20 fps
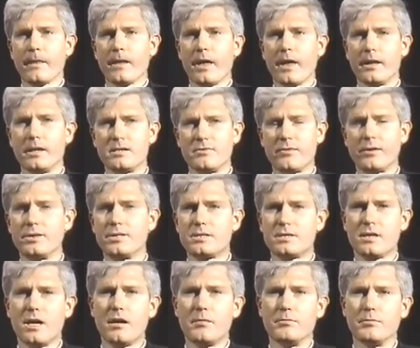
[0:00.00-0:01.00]
and it's very
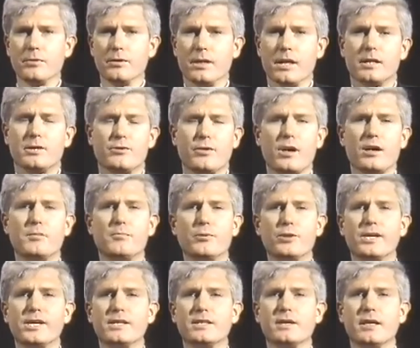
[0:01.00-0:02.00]
somber. I try to
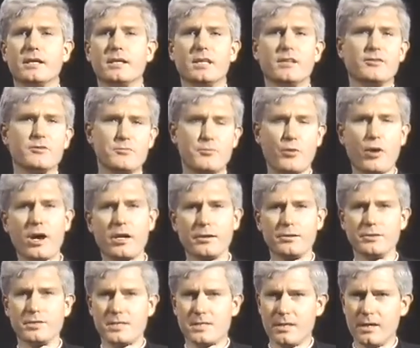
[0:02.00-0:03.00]
bring in the idea of the
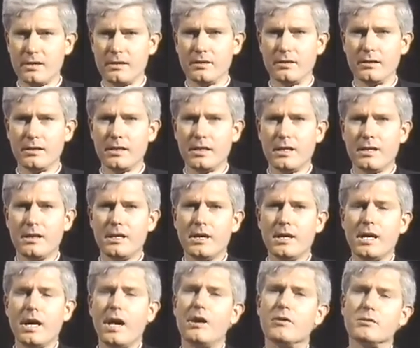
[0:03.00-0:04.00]
prodigal son,
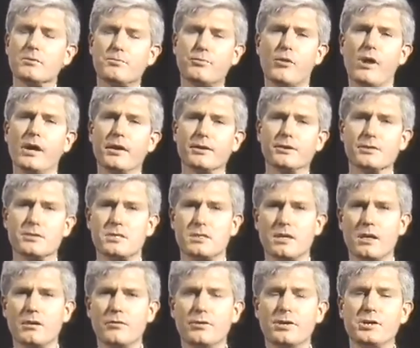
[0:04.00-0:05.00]
how the prodigal
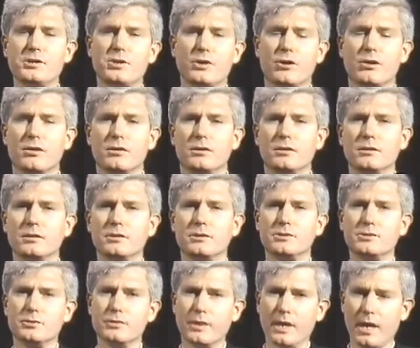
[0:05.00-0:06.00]
son returned
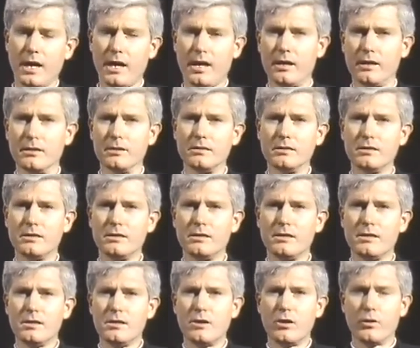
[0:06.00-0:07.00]
to God,
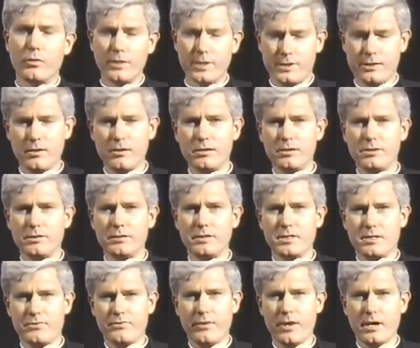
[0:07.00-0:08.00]
or returned to
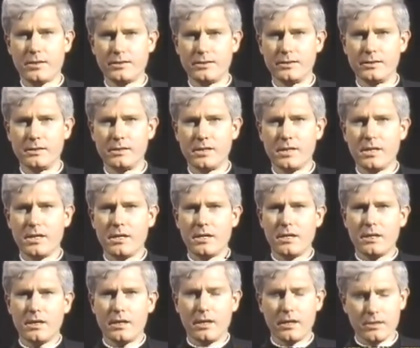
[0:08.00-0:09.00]
his father,
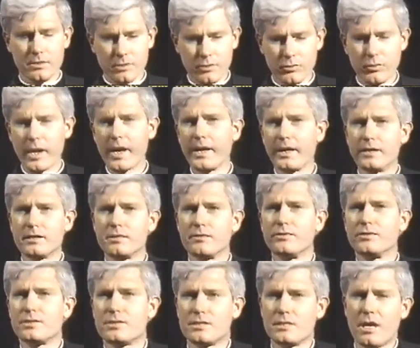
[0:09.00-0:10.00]
in the rags of
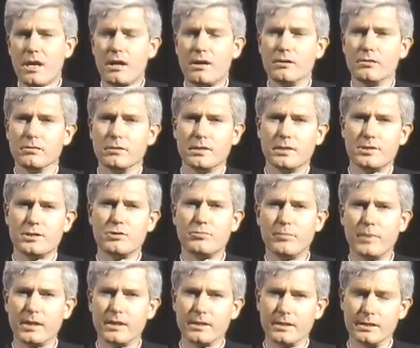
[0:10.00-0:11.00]
his sorrow and his
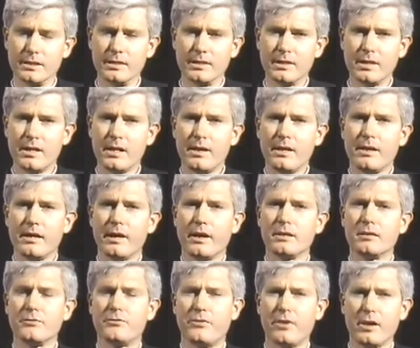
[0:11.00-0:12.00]
humility.
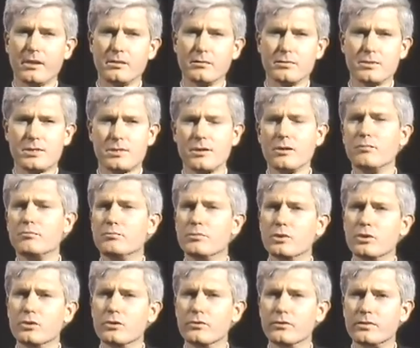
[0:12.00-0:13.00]
And the father was so
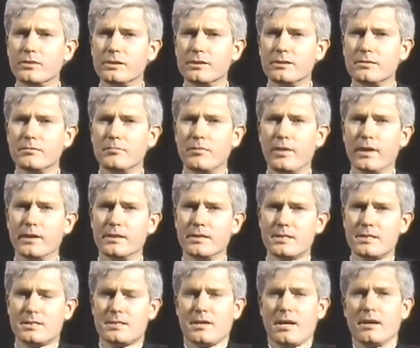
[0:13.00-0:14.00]
moved by
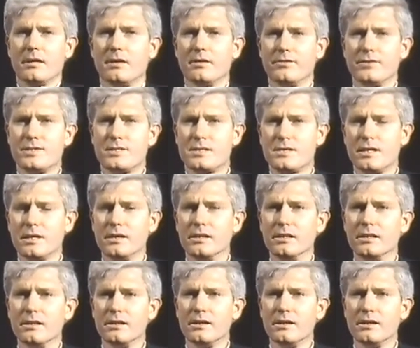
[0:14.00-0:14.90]
this sight of his son